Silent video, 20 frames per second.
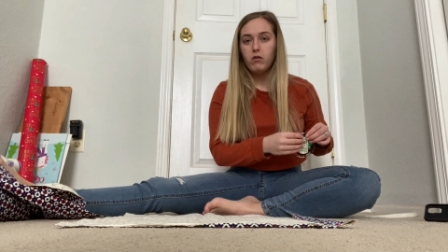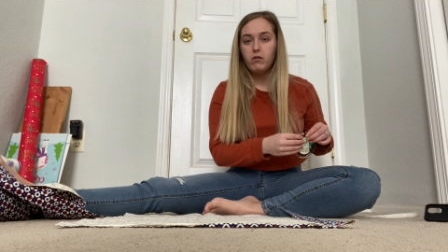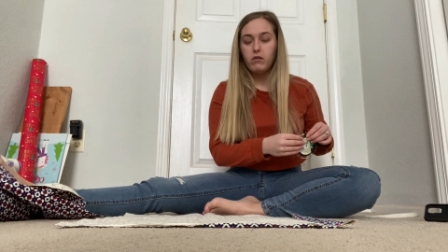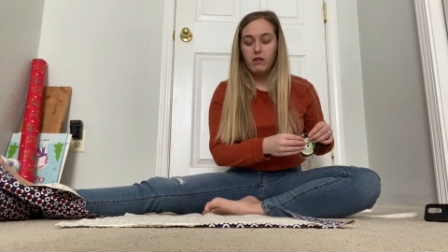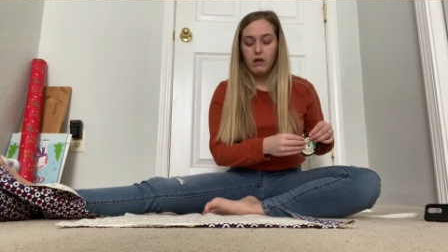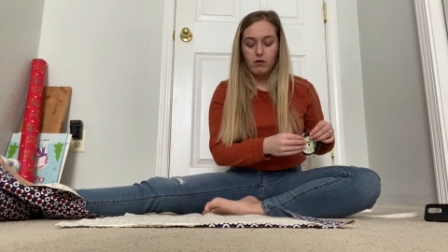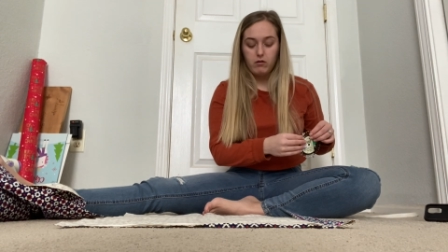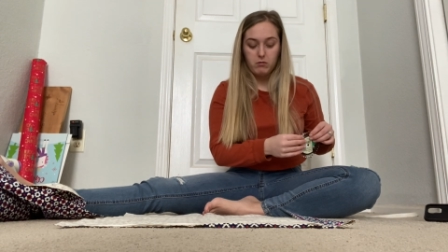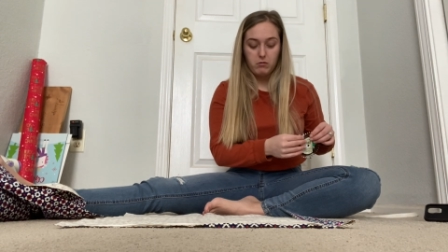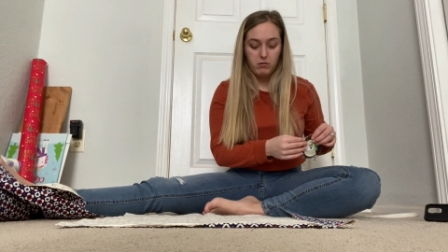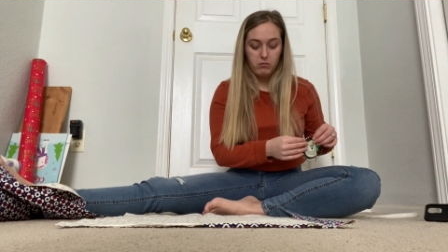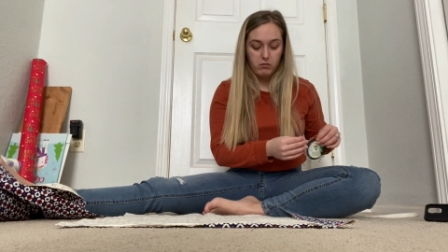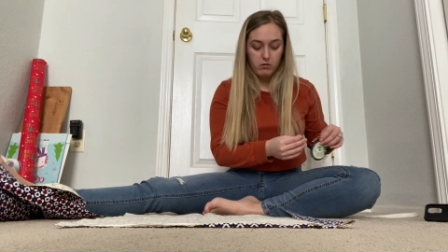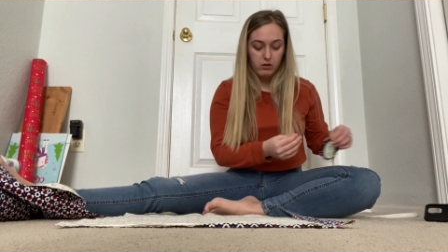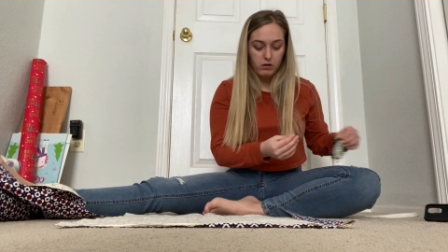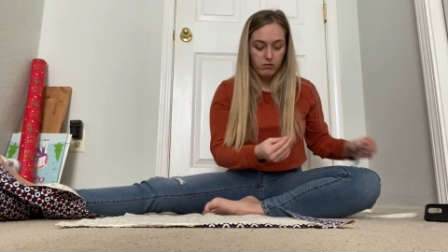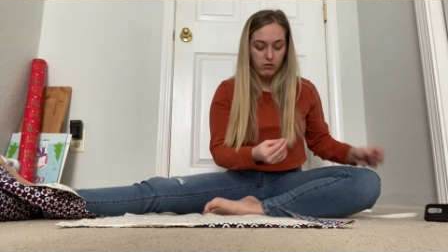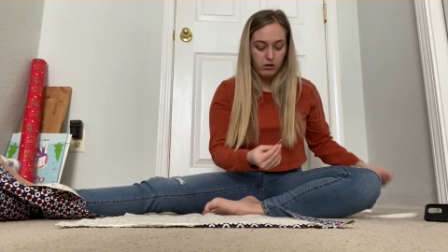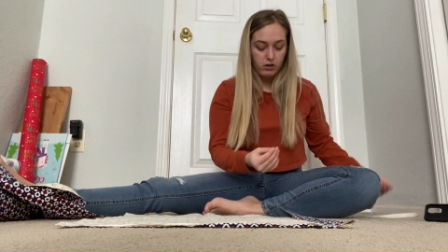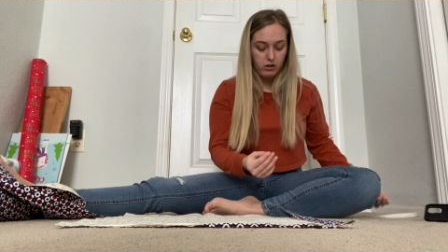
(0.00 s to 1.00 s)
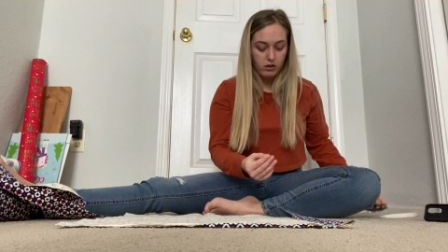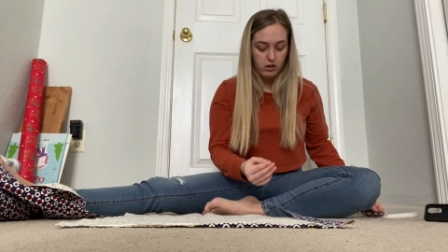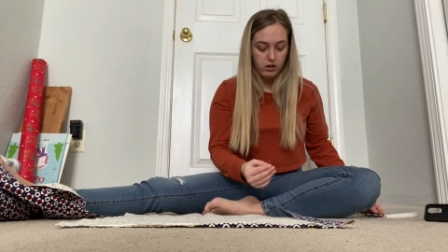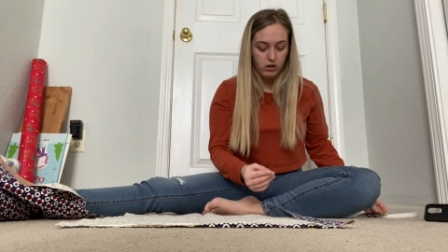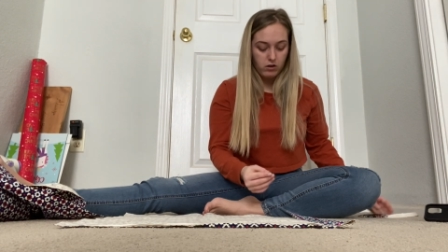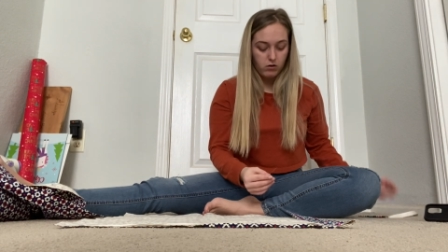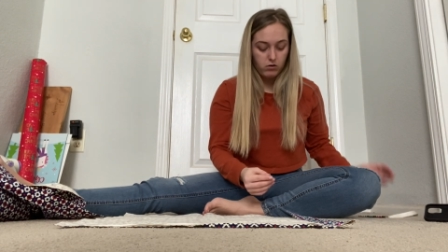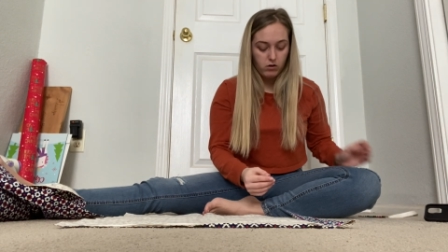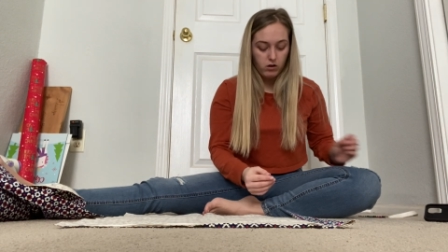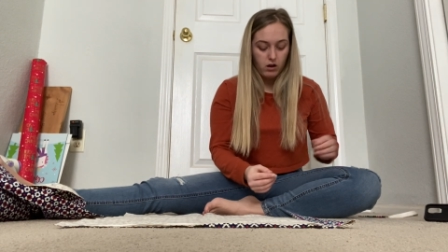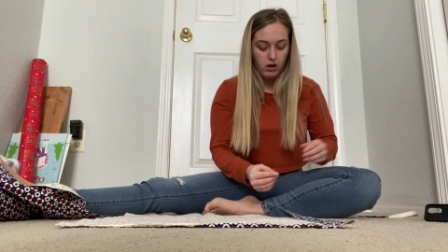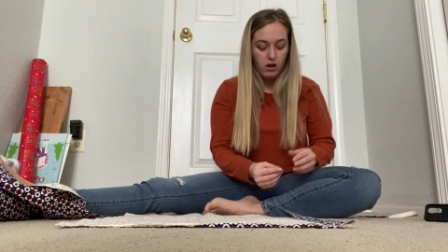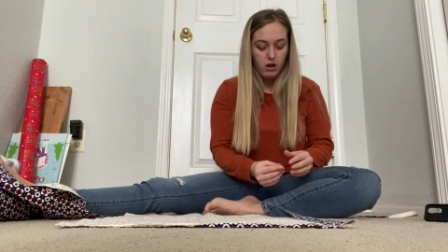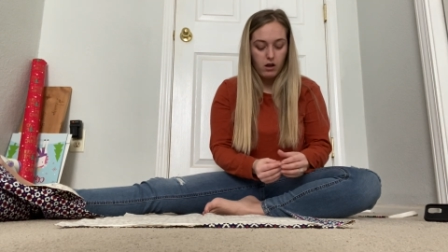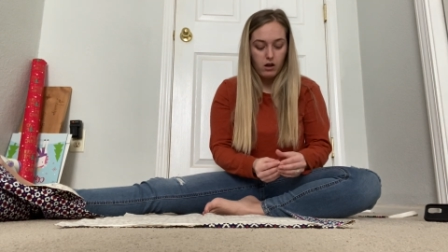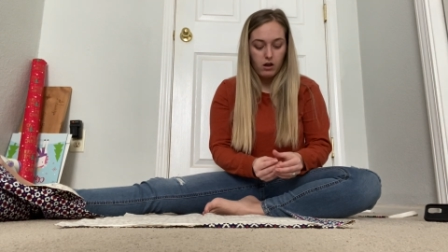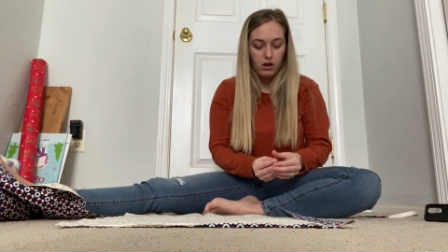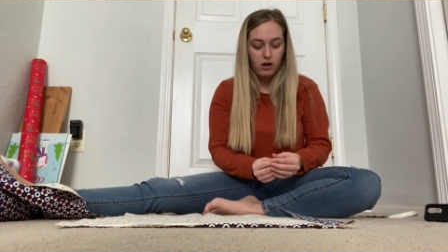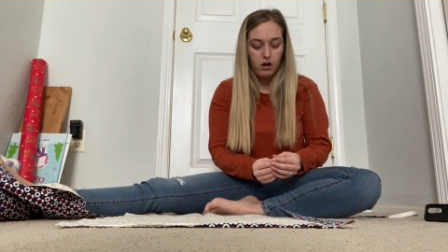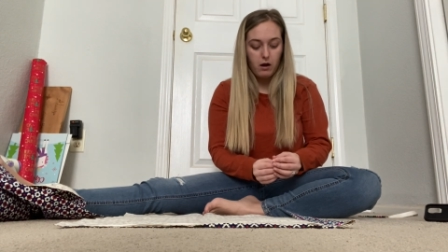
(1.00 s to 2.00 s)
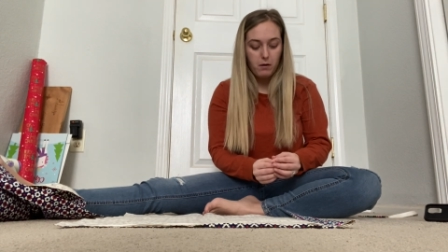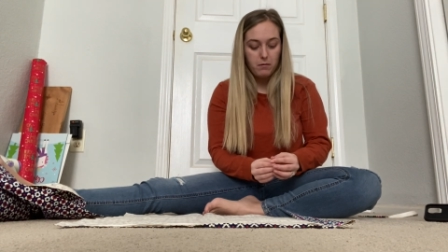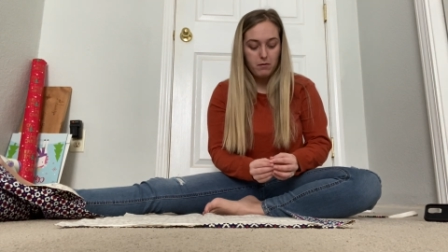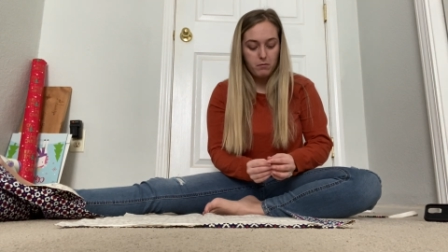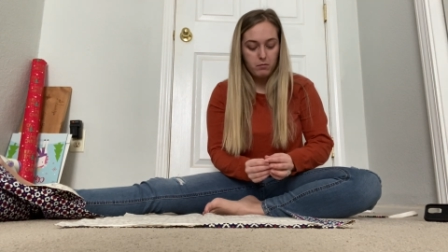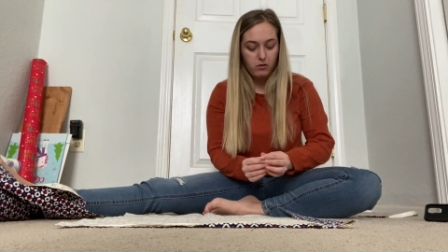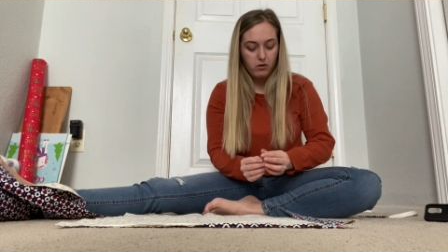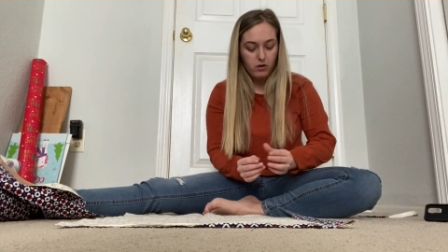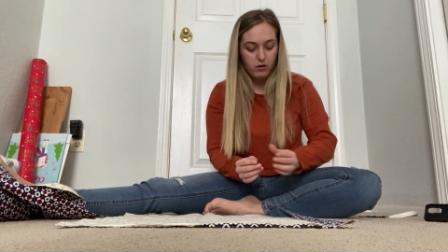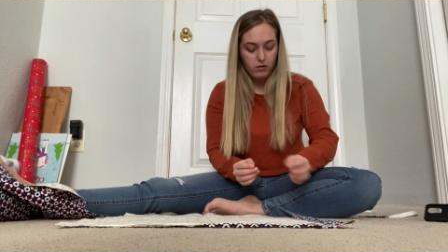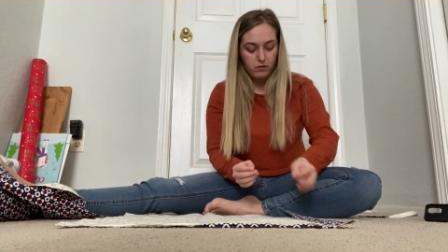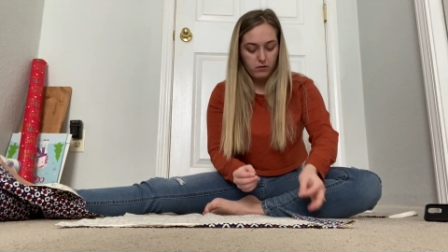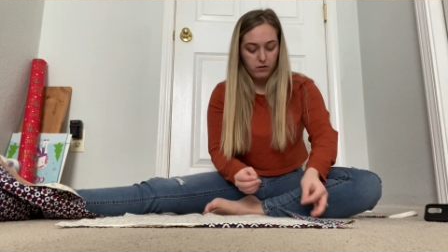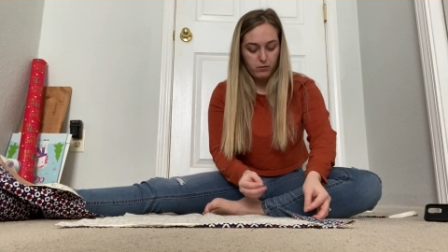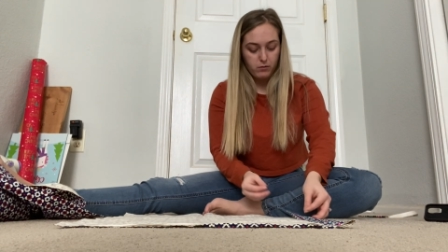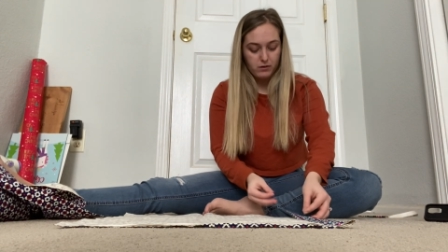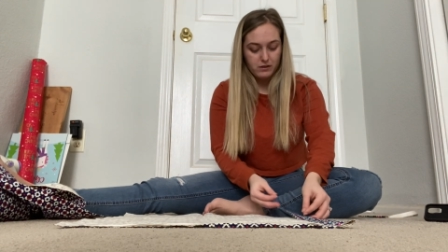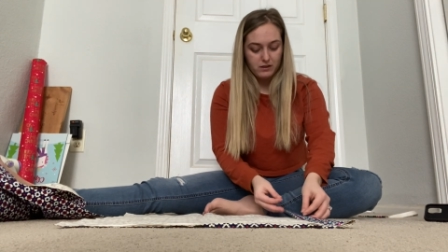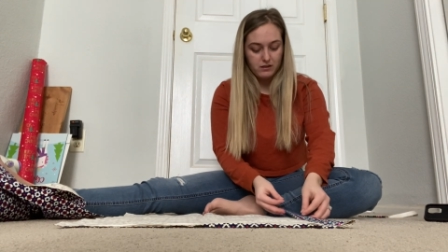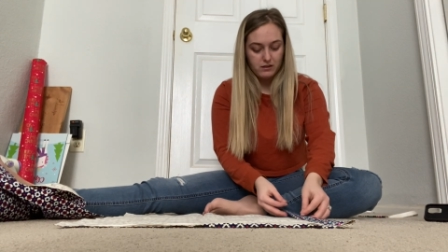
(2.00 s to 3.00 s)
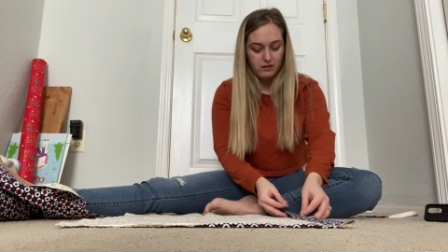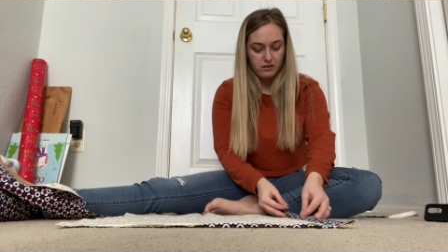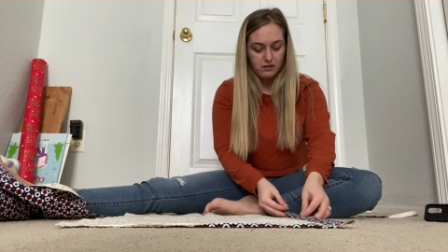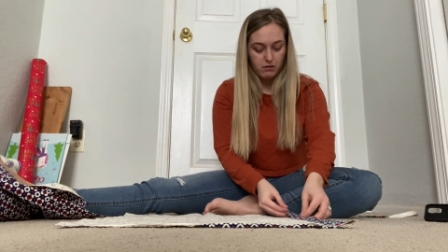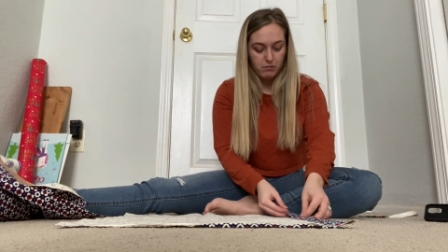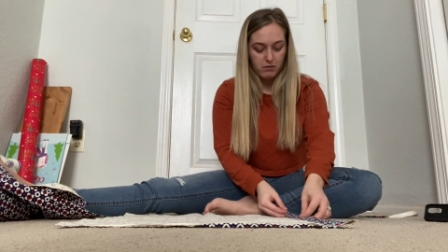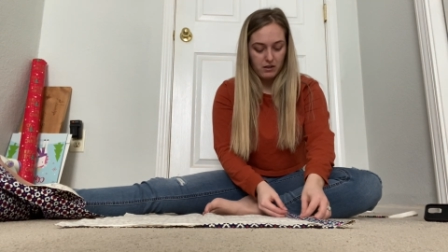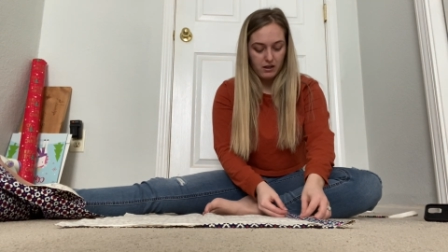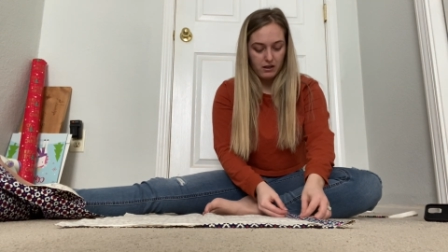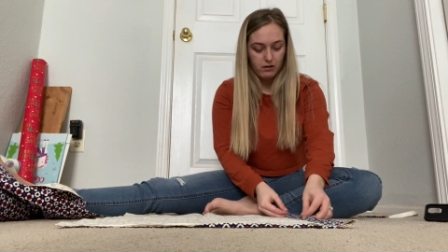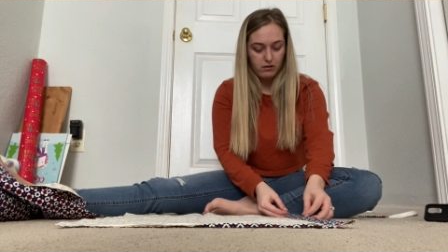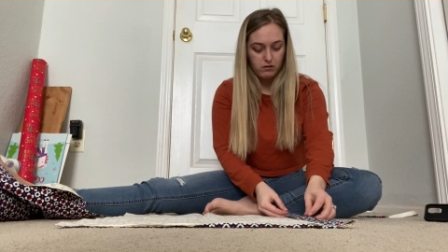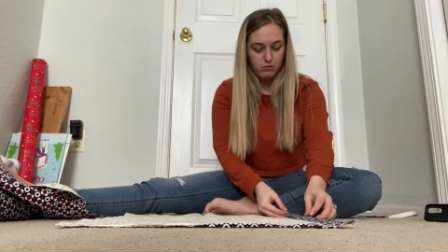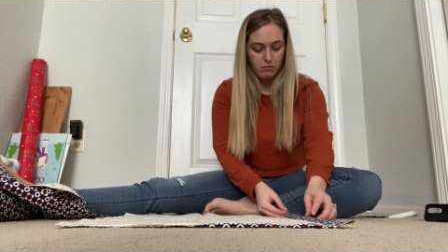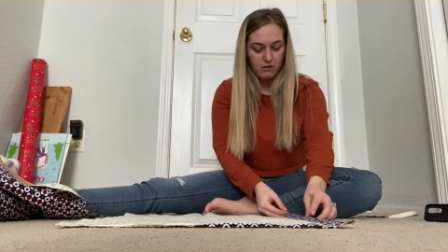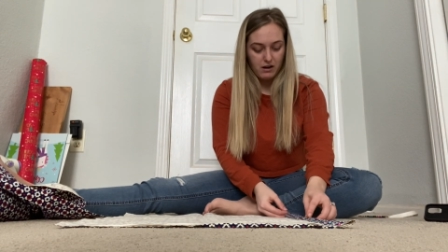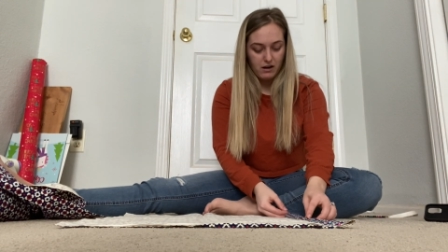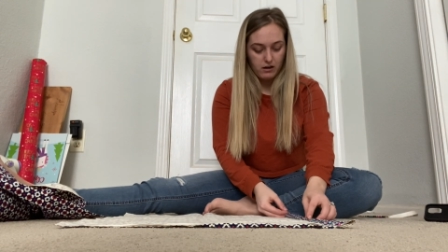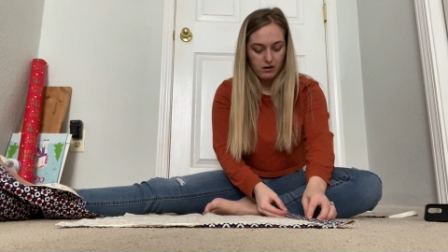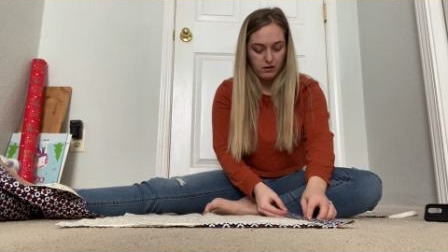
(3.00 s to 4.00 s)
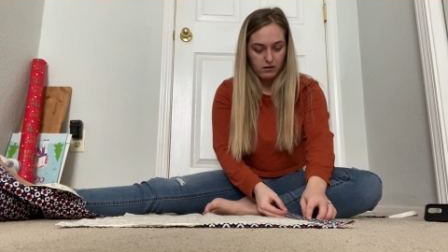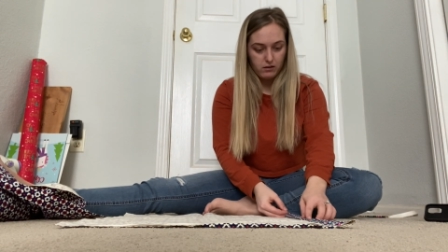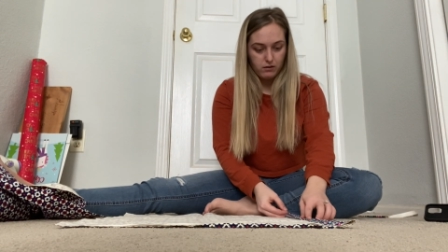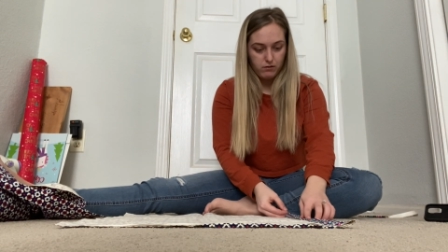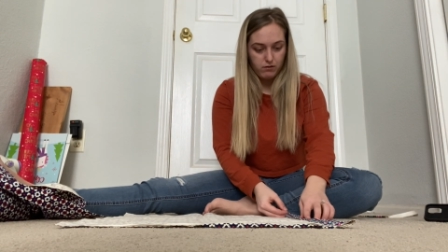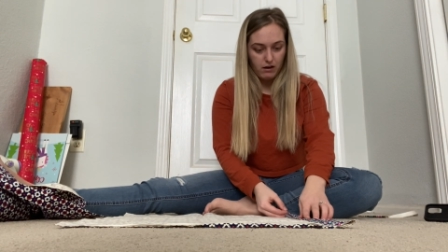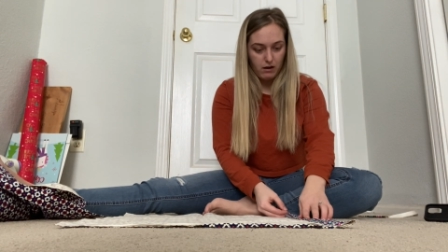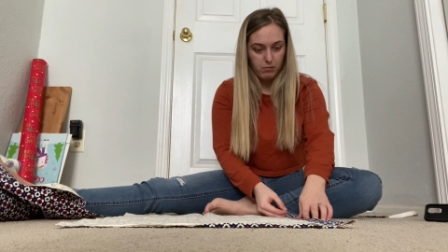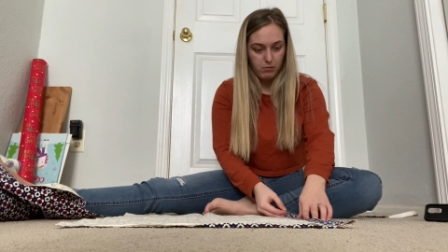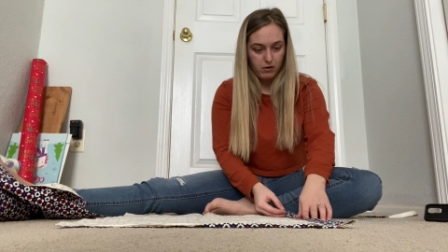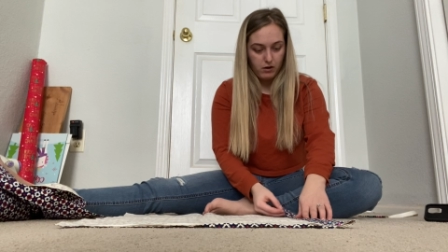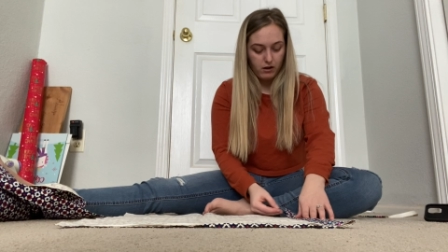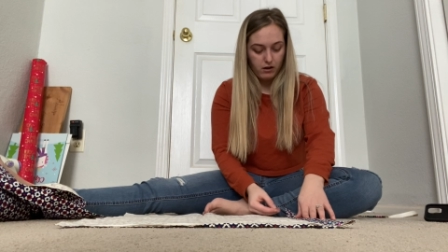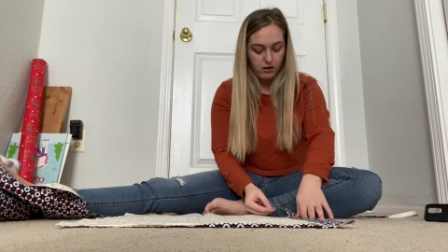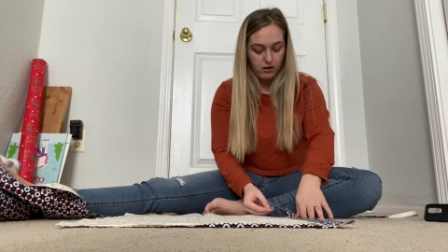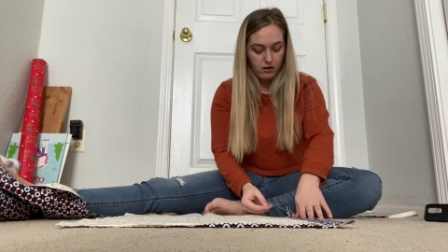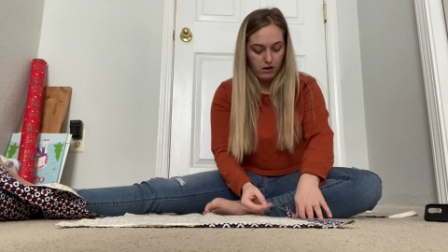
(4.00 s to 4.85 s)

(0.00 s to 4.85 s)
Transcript: That would be really, really cute. Comment below if you want to see something else made out of this fabric,